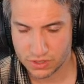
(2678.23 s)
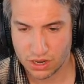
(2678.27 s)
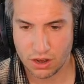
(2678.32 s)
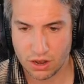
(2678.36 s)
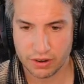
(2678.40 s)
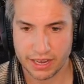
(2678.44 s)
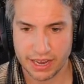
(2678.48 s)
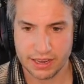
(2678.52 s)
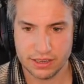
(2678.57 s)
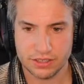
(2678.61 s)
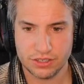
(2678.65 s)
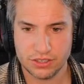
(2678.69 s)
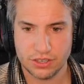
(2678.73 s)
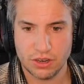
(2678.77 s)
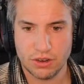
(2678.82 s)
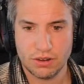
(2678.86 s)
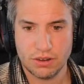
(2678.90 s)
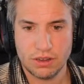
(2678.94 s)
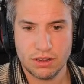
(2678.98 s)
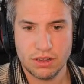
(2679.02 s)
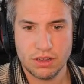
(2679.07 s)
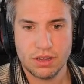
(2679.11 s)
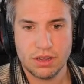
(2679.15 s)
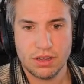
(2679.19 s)
Okay,
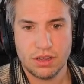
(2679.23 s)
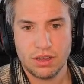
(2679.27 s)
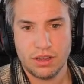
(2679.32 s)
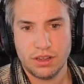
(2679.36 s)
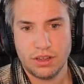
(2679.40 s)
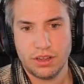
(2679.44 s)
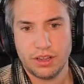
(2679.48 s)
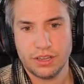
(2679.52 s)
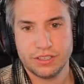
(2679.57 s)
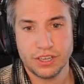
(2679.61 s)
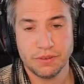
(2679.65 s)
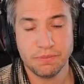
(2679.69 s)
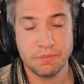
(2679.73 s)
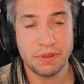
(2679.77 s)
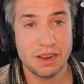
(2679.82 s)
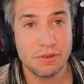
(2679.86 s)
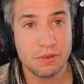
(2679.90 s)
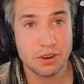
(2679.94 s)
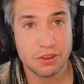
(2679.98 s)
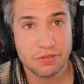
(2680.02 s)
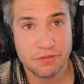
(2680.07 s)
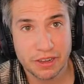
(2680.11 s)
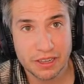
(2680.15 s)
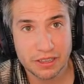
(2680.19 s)
so something
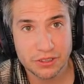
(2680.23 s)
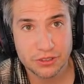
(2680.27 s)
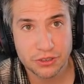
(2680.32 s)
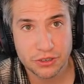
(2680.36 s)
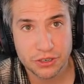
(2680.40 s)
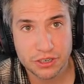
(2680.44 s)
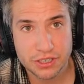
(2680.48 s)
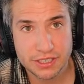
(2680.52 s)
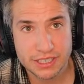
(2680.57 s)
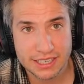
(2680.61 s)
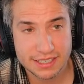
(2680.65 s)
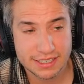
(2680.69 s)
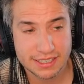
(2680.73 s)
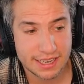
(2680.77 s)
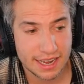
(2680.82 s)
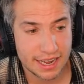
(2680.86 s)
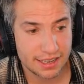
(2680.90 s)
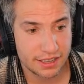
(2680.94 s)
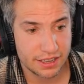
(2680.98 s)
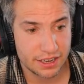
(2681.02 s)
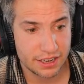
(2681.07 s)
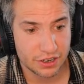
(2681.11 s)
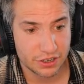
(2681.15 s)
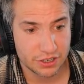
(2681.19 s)
with filters is
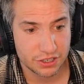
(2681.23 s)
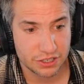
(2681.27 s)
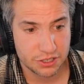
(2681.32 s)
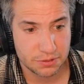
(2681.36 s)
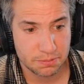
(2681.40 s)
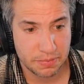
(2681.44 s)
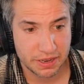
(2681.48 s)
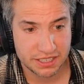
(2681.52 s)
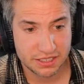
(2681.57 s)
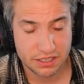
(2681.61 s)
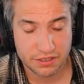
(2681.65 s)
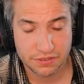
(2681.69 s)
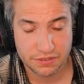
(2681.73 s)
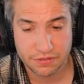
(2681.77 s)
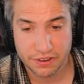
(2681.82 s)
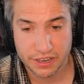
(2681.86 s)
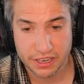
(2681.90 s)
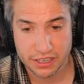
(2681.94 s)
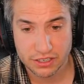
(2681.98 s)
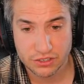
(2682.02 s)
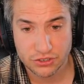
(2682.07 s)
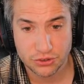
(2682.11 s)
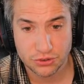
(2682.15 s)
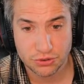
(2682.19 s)
that they are
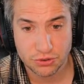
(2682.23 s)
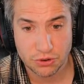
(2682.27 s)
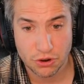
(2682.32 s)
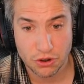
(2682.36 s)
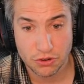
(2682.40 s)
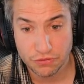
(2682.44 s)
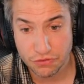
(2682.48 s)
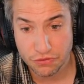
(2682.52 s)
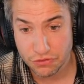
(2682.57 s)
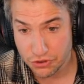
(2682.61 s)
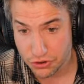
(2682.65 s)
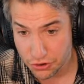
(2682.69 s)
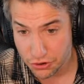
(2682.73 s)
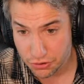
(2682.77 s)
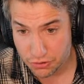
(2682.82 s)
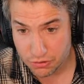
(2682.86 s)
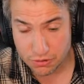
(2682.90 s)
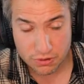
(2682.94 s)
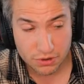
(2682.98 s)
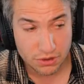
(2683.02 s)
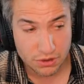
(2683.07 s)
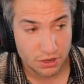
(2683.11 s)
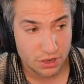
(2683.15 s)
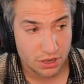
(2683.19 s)
specific to a
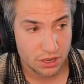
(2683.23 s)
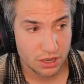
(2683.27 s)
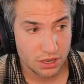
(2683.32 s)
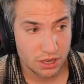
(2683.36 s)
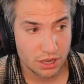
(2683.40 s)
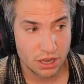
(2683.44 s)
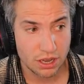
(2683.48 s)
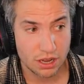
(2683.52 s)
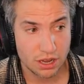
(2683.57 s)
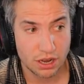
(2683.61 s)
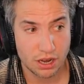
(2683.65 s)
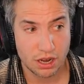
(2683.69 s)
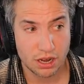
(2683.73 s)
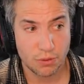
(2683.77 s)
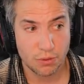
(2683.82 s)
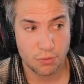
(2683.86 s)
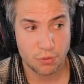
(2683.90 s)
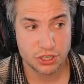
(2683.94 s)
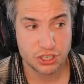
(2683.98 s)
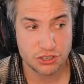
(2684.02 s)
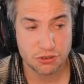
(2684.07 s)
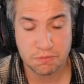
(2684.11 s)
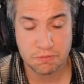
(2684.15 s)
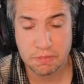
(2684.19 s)
view,
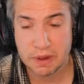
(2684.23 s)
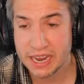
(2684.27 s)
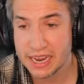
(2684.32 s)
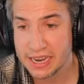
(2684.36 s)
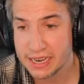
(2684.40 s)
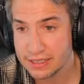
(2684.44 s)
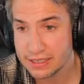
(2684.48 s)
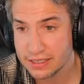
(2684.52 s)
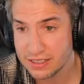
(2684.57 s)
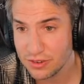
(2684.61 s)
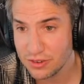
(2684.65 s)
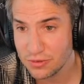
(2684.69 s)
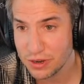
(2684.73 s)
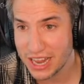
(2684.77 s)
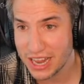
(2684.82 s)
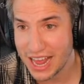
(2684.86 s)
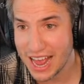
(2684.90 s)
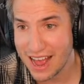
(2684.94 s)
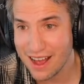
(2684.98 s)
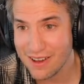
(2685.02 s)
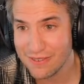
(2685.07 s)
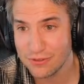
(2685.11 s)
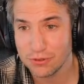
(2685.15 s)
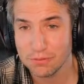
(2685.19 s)
which means you would
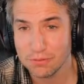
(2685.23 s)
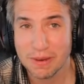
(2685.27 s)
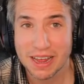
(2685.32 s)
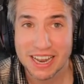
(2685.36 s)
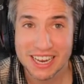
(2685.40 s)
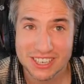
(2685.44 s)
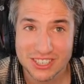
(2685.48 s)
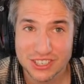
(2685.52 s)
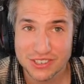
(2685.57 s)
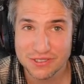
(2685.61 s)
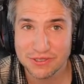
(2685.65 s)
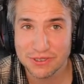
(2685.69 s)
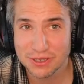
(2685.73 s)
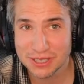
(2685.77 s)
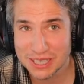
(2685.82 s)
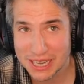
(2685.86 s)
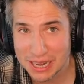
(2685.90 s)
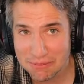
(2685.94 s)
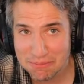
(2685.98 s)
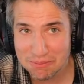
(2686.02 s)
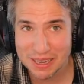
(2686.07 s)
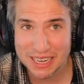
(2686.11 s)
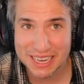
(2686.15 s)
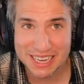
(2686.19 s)
have to manage view
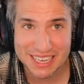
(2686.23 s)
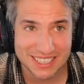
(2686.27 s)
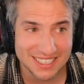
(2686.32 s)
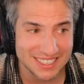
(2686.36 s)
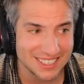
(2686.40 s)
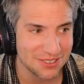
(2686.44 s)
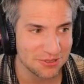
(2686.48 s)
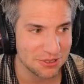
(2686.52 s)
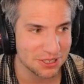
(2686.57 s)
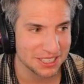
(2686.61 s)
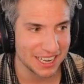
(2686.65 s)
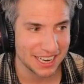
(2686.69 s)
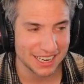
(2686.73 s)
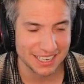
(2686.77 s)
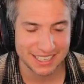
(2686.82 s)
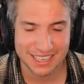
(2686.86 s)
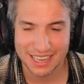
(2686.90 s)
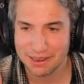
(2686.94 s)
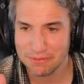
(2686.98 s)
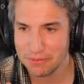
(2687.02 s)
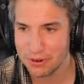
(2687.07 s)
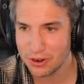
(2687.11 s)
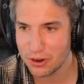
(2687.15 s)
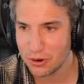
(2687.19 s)
templates to assign
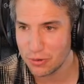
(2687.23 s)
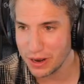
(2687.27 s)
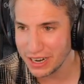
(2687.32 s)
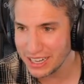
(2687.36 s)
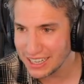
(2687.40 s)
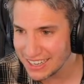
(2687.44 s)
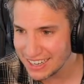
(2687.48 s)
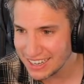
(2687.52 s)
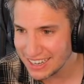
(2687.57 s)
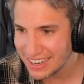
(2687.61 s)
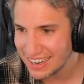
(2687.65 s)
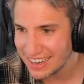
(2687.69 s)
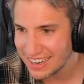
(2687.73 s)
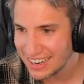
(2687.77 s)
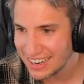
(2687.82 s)
them quickly.